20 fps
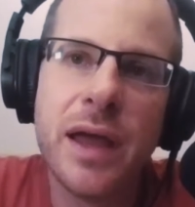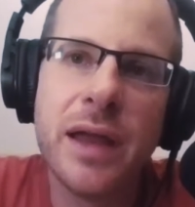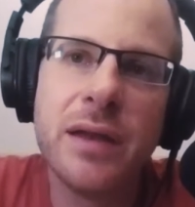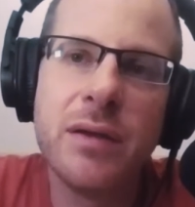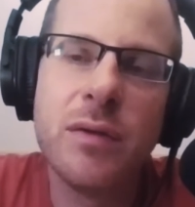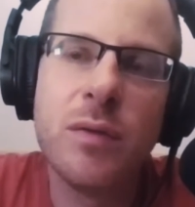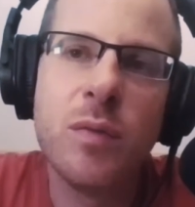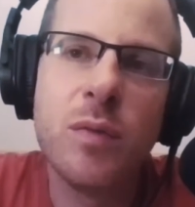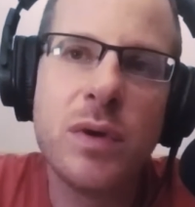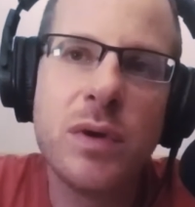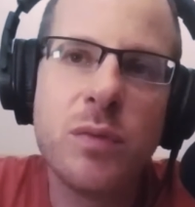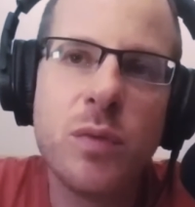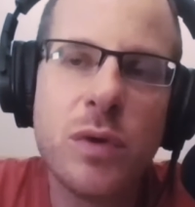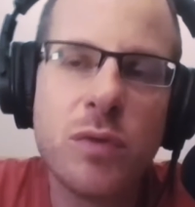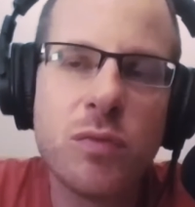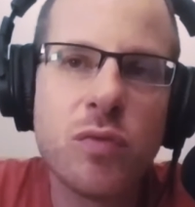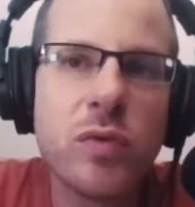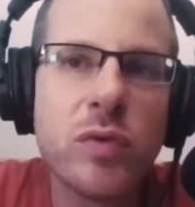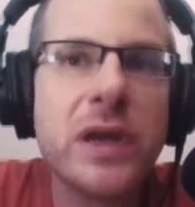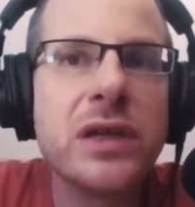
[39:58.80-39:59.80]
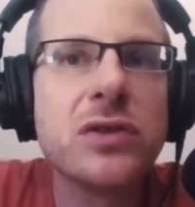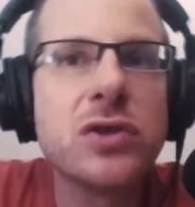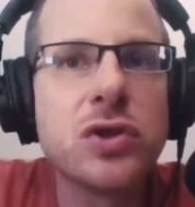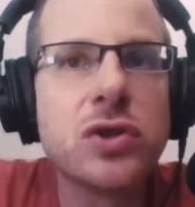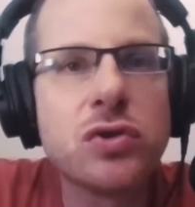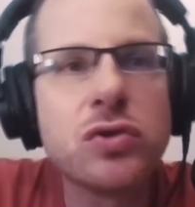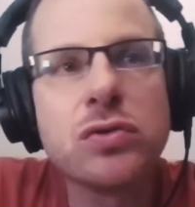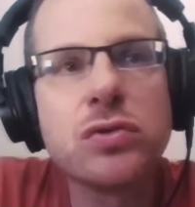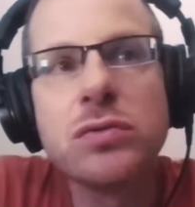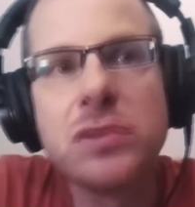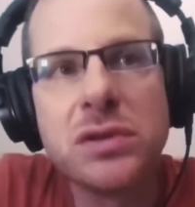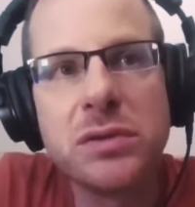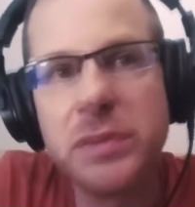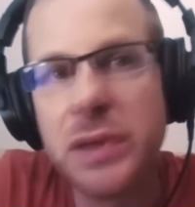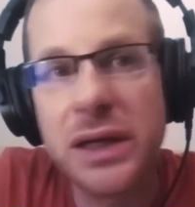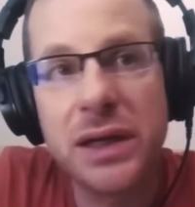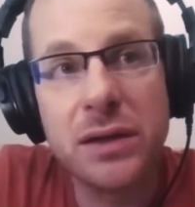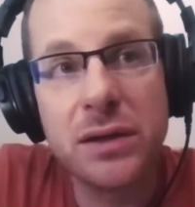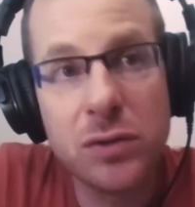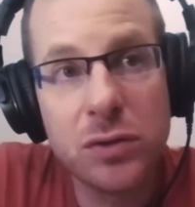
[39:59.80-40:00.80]
and what, what rings true to
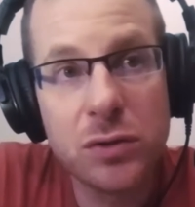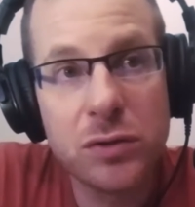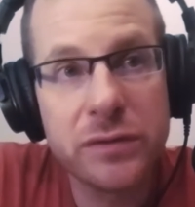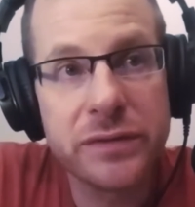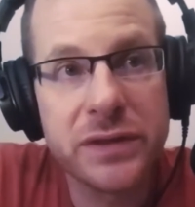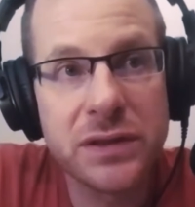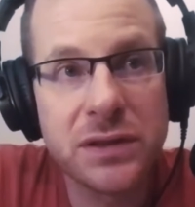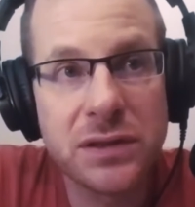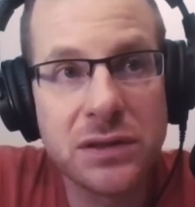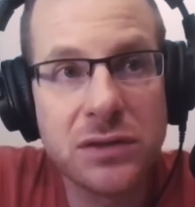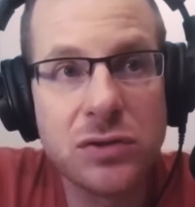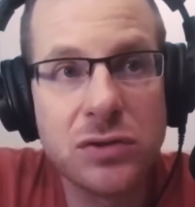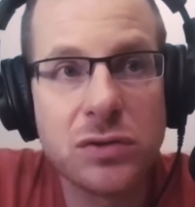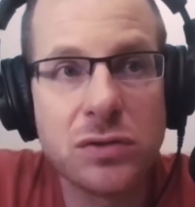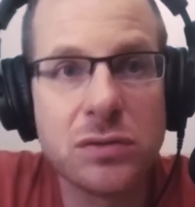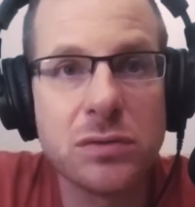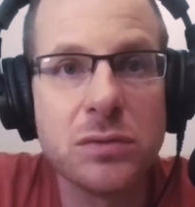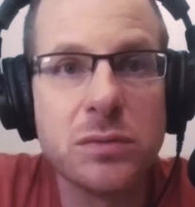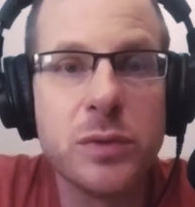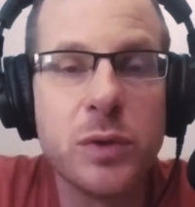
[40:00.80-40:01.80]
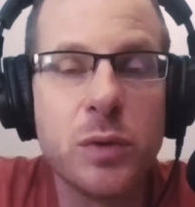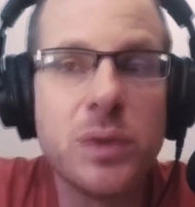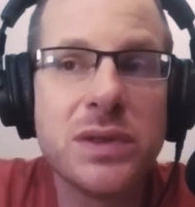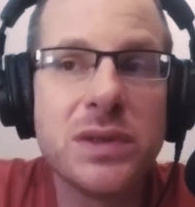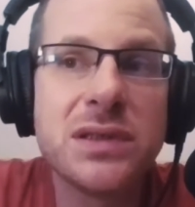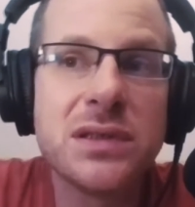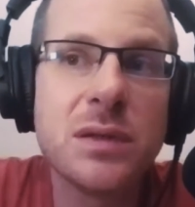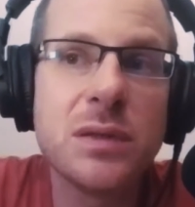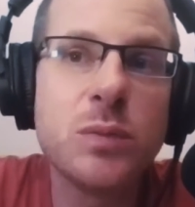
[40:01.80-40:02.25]
me, and I don't know if this is true, but when